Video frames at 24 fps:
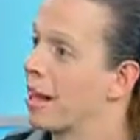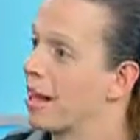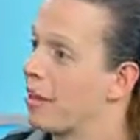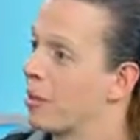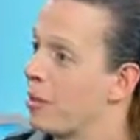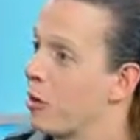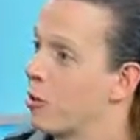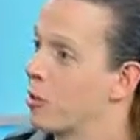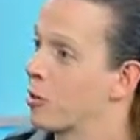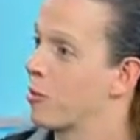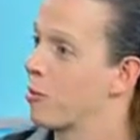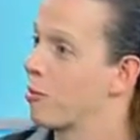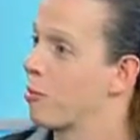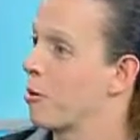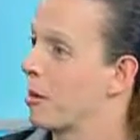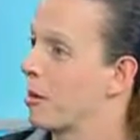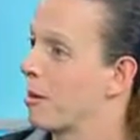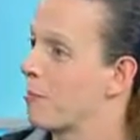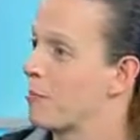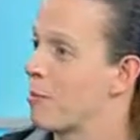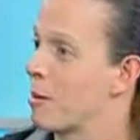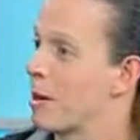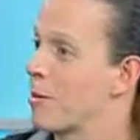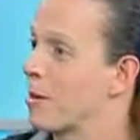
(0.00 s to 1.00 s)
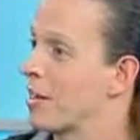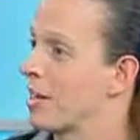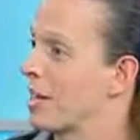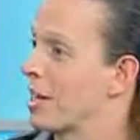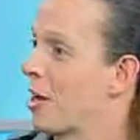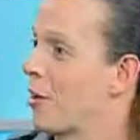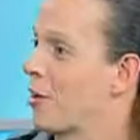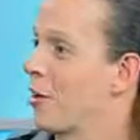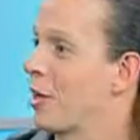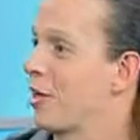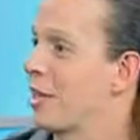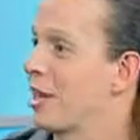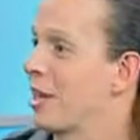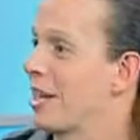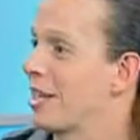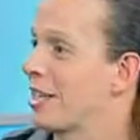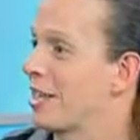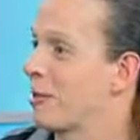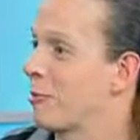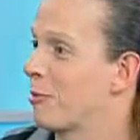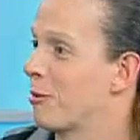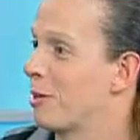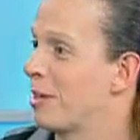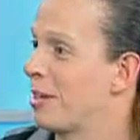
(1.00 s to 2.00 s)
those are pretty much the only things
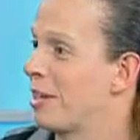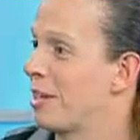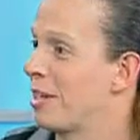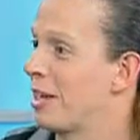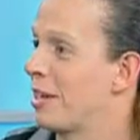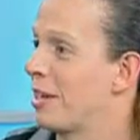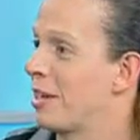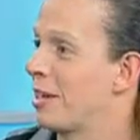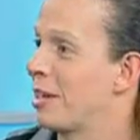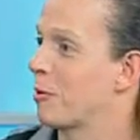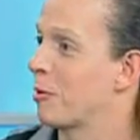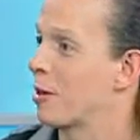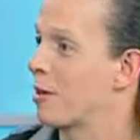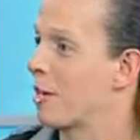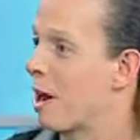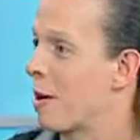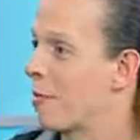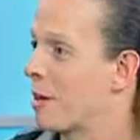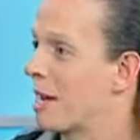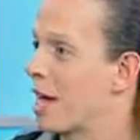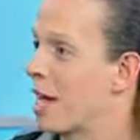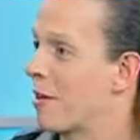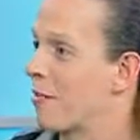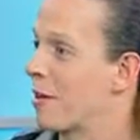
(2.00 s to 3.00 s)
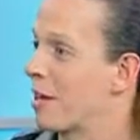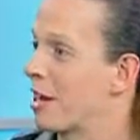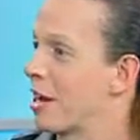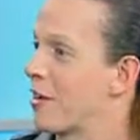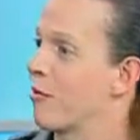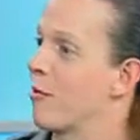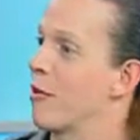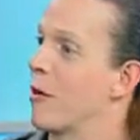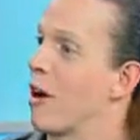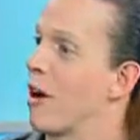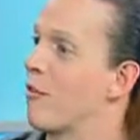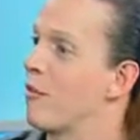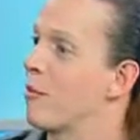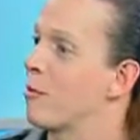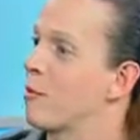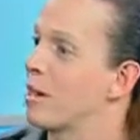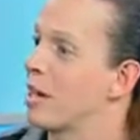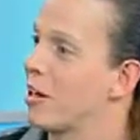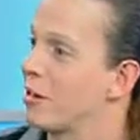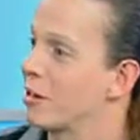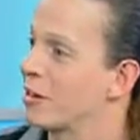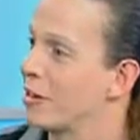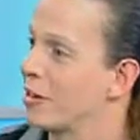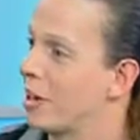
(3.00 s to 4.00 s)
that would not be covered here. For everyone
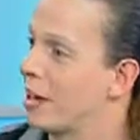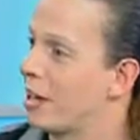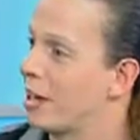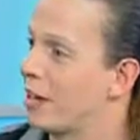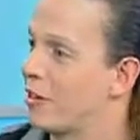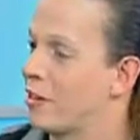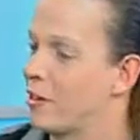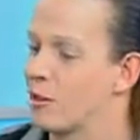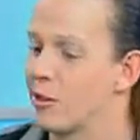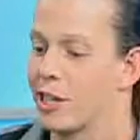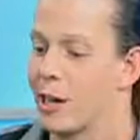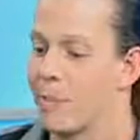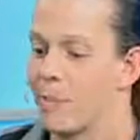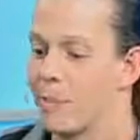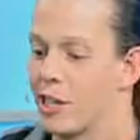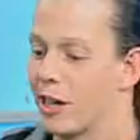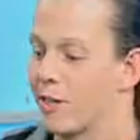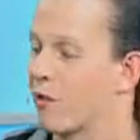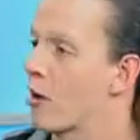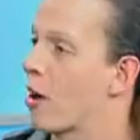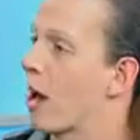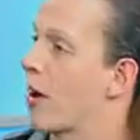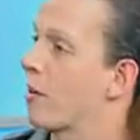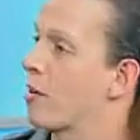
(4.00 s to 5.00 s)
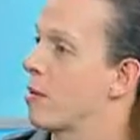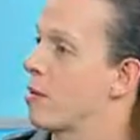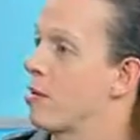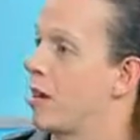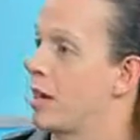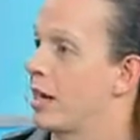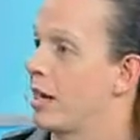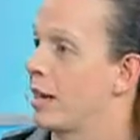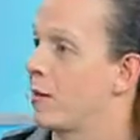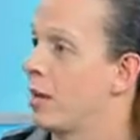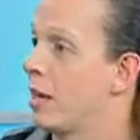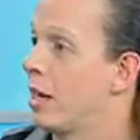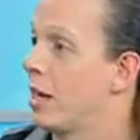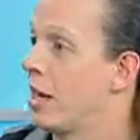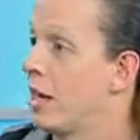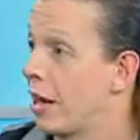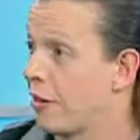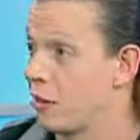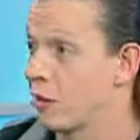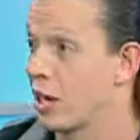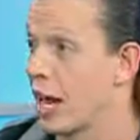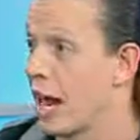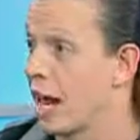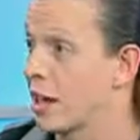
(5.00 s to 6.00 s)
else, there's something for everybody.
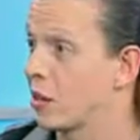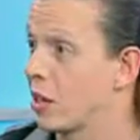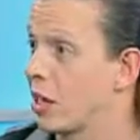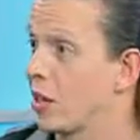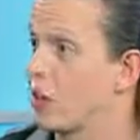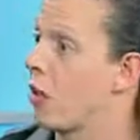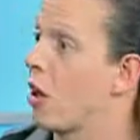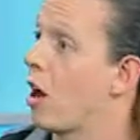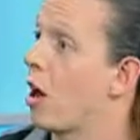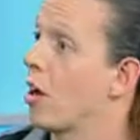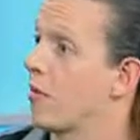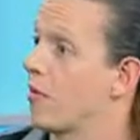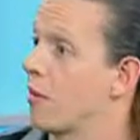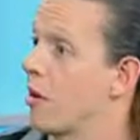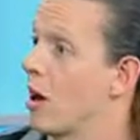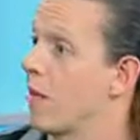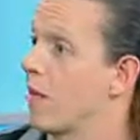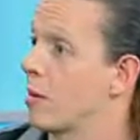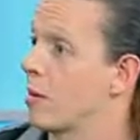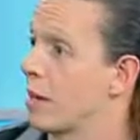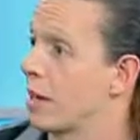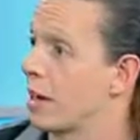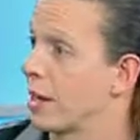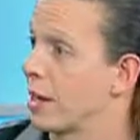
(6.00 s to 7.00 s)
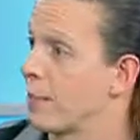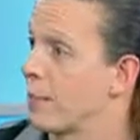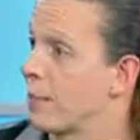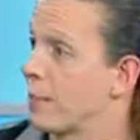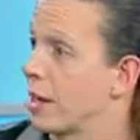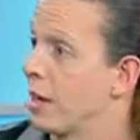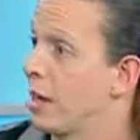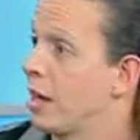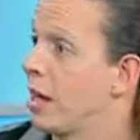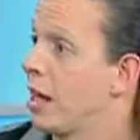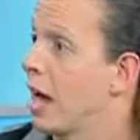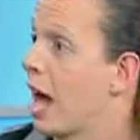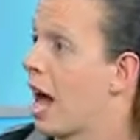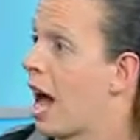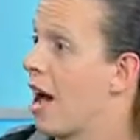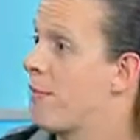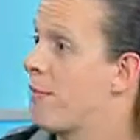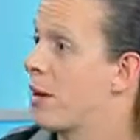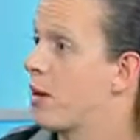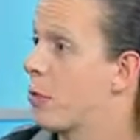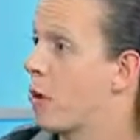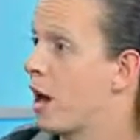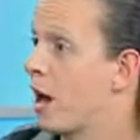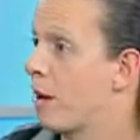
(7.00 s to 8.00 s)
And there's actually a lot for everybody. I've
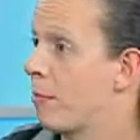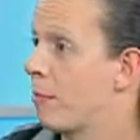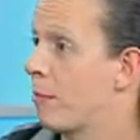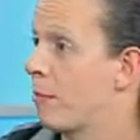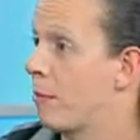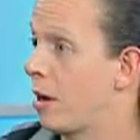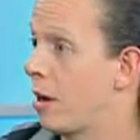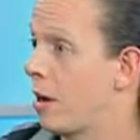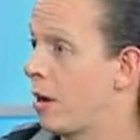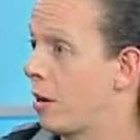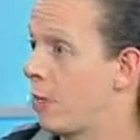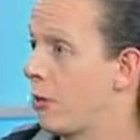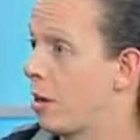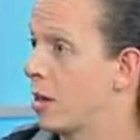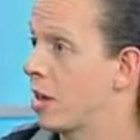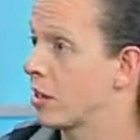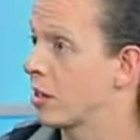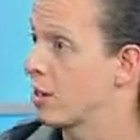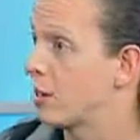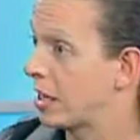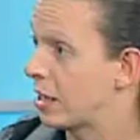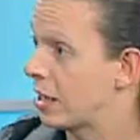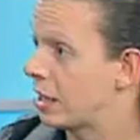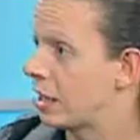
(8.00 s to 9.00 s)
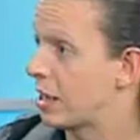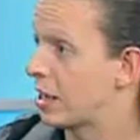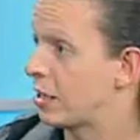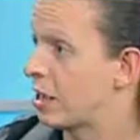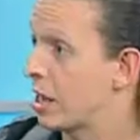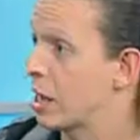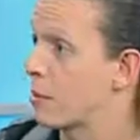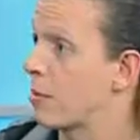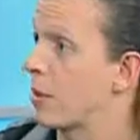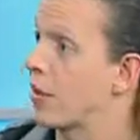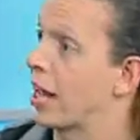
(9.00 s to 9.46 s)
been around players. Let me talk about